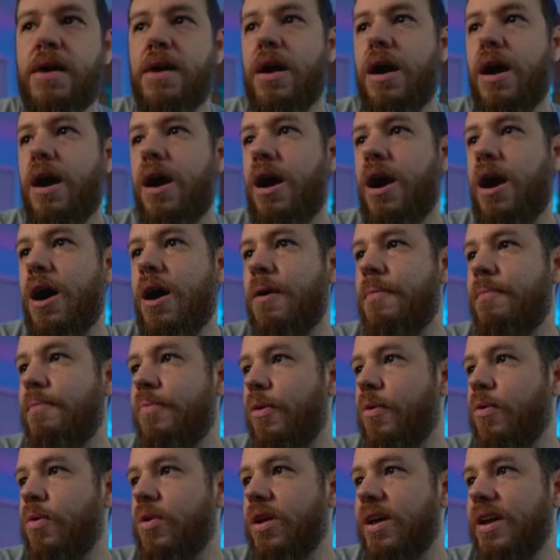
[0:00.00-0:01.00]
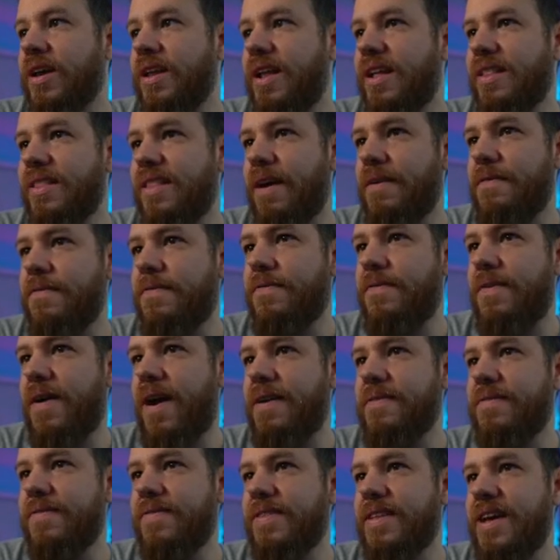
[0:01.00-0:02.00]
Um, but we're looking at that
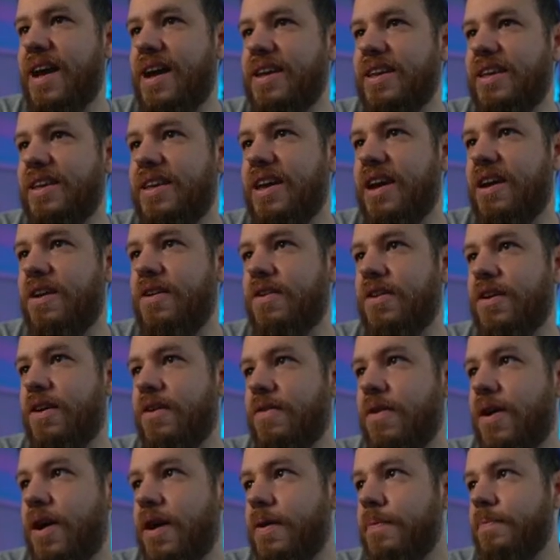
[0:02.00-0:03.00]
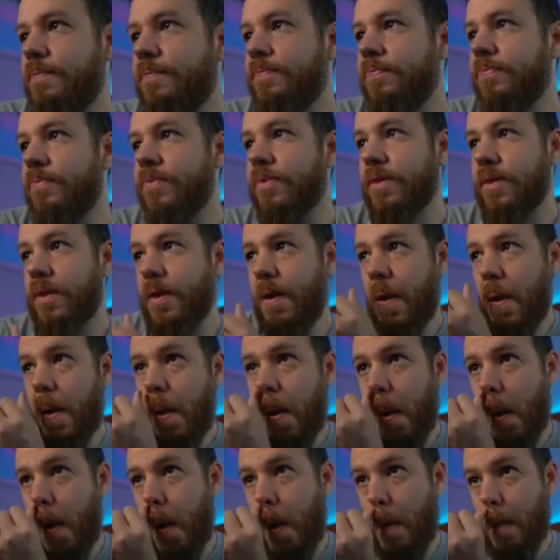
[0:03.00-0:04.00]
590 area, right?
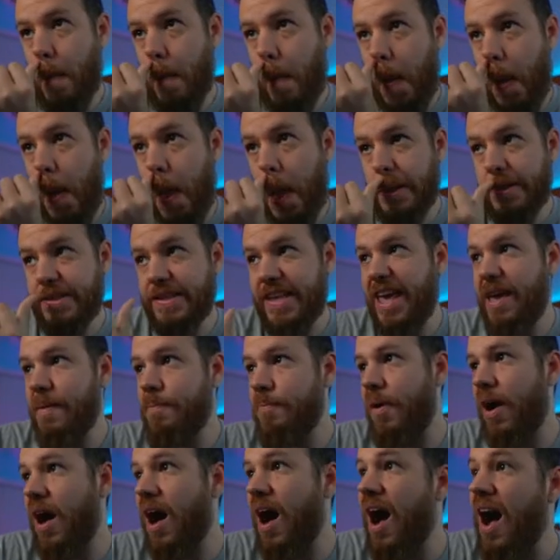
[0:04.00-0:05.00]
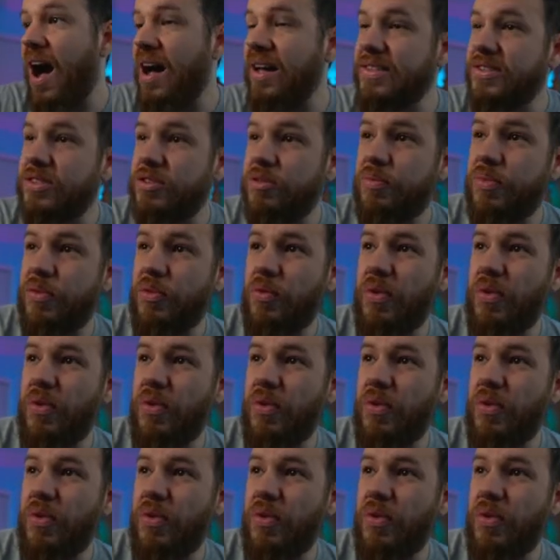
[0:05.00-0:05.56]
Uh, it's a possible